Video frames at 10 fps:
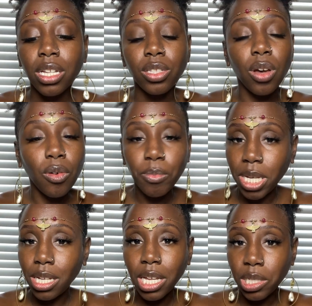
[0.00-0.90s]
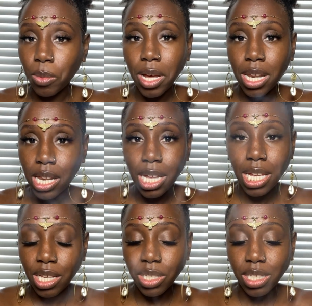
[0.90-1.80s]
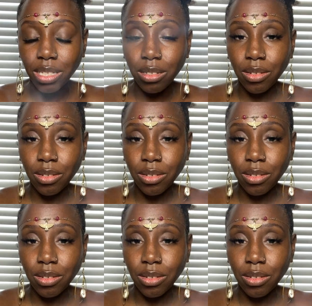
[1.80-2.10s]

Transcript: don't mean that's what it is.